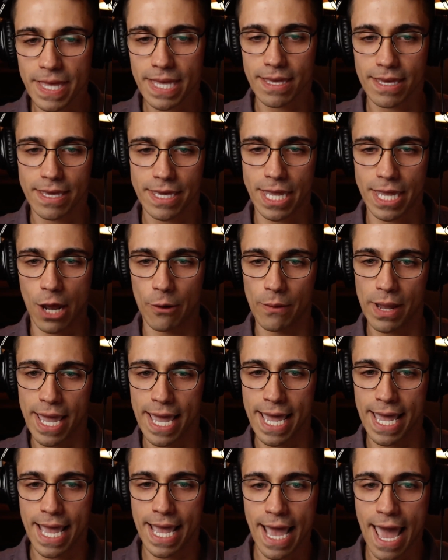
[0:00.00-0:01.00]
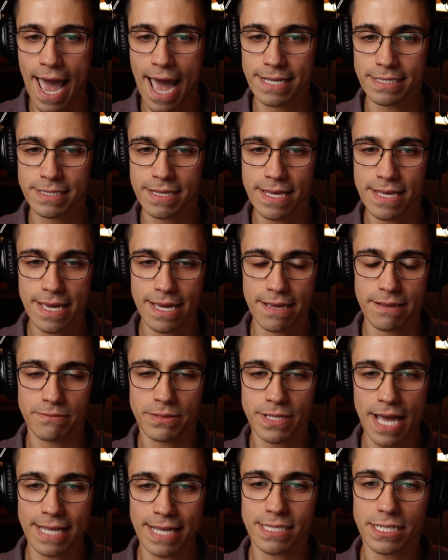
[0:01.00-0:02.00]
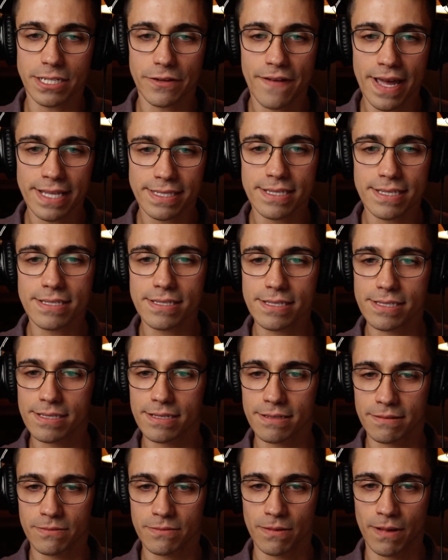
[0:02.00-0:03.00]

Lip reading: you know, as the defense's